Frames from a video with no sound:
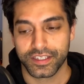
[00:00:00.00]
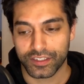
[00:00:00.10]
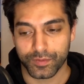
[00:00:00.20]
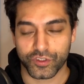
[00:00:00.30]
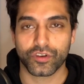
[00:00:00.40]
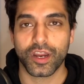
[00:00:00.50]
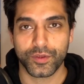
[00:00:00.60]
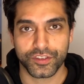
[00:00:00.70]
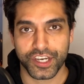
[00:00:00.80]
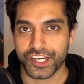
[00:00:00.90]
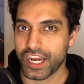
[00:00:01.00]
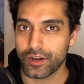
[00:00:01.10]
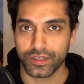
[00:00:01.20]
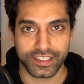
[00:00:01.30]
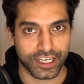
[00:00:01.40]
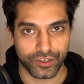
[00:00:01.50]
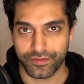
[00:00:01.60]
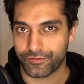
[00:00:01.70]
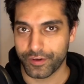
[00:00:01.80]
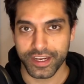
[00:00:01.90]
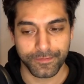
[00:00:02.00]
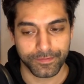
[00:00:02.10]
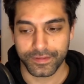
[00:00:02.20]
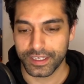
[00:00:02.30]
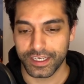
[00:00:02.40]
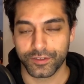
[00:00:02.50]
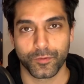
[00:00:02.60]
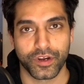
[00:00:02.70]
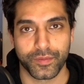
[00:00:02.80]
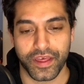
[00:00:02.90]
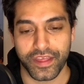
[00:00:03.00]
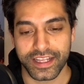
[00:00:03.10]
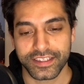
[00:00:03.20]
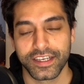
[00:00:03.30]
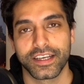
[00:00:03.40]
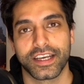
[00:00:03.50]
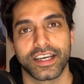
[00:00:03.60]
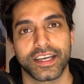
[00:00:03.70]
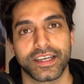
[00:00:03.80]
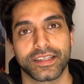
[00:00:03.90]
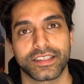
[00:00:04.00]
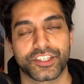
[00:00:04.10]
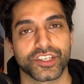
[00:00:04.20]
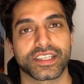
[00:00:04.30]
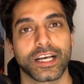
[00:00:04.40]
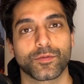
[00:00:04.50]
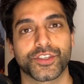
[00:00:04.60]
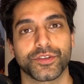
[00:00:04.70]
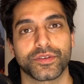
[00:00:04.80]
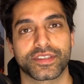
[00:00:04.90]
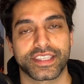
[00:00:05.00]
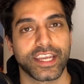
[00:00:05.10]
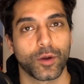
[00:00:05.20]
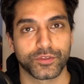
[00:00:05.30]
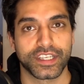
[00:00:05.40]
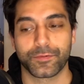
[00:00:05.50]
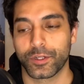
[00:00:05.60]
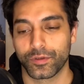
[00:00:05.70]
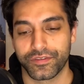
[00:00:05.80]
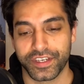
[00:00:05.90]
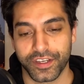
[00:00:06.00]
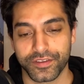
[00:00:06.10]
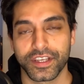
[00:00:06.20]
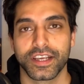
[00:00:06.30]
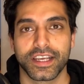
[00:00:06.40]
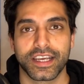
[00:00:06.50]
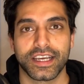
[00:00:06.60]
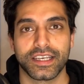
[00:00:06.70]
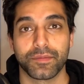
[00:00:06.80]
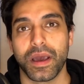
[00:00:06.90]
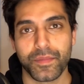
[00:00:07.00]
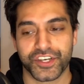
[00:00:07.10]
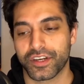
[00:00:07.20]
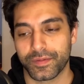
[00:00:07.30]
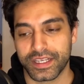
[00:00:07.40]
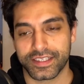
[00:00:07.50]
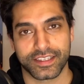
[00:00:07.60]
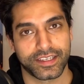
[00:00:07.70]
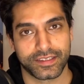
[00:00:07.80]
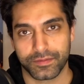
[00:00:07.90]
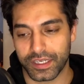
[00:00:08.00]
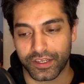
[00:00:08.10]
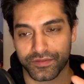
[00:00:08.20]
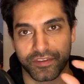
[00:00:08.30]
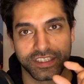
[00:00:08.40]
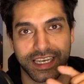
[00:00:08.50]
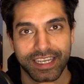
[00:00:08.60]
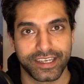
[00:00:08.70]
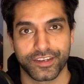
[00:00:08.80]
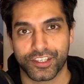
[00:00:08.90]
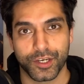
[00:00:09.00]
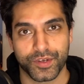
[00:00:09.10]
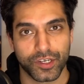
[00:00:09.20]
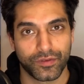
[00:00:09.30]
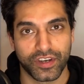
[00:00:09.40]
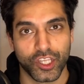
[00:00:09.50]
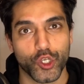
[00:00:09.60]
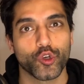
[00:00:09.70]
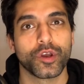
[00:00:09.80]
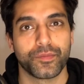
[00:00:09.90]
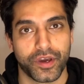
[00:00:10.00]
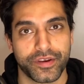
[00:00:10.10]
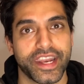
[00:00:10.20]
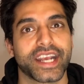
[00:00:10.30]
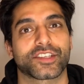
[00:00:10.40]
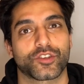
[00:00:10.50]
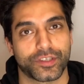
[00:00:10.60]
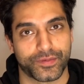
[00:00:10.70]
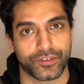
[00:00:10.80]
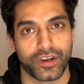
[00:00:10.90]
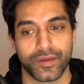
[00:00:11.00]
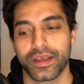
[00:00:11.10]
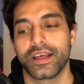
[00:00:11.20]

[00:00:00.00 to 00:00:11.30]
Subscribing to our channel is actually free. Don't worry about that. It just helps you stay up to date with all the videos. The membership is that you can find the link in the description or find the join button next to subscribe.